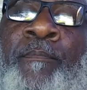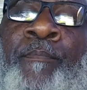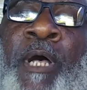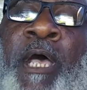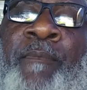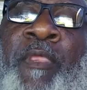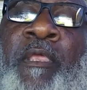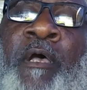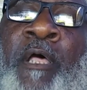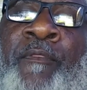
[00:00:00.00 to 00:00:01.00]
by the
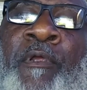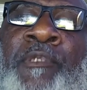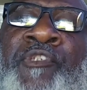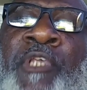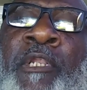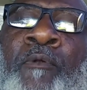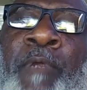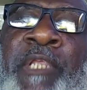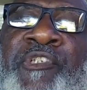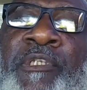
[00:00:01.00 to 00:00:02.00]
other
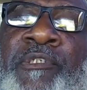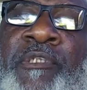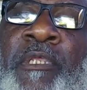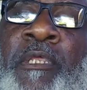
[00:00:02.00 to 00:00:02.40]
generations,